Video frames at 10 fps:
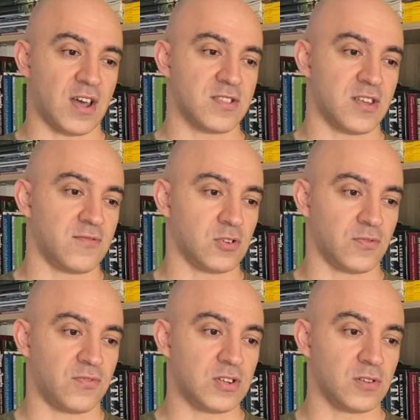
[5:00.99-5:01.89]
and they will
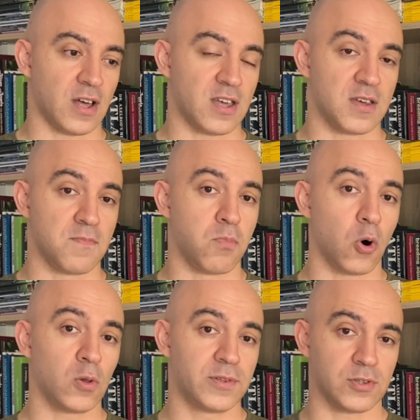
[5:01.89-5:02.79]
feel
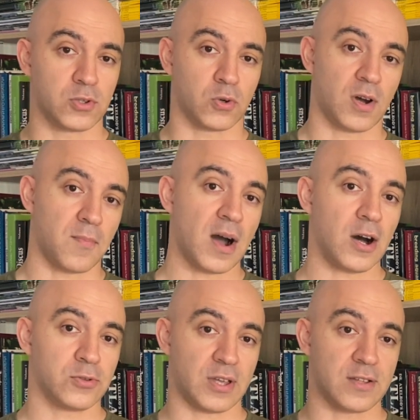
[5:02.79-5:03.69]
emboldened to come
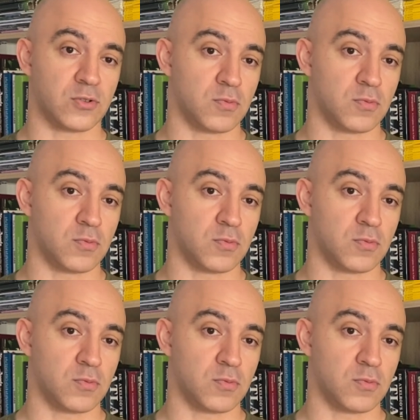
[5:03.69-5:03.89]
out and to